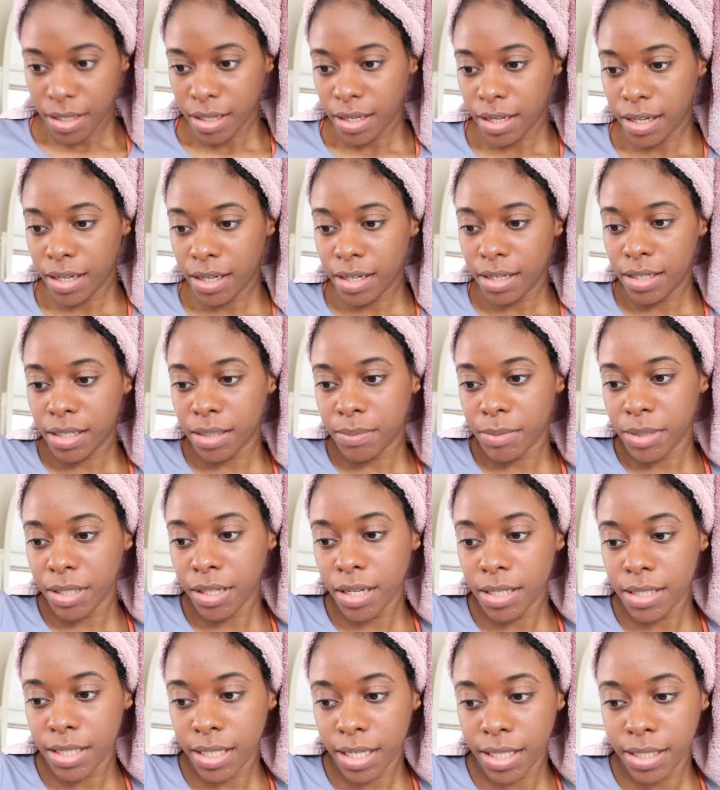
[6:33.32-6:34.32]
and I'm
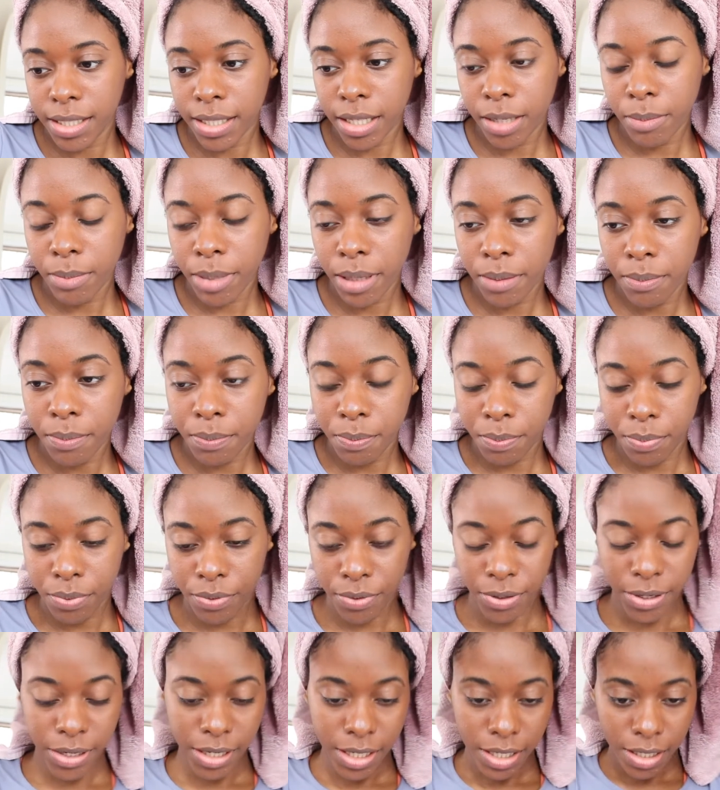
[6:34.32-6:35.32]
gonna take down my
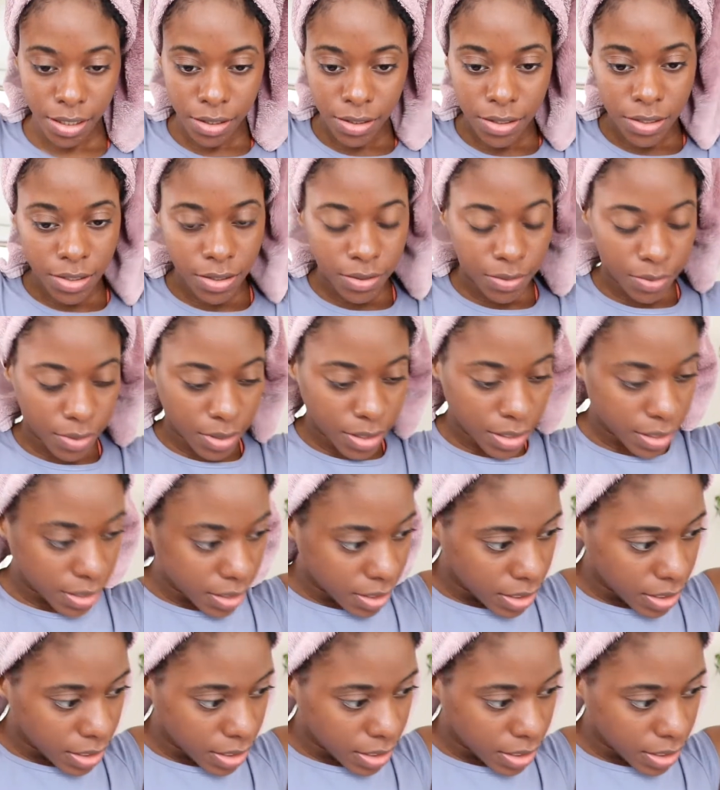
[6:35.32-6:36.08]
braids so you can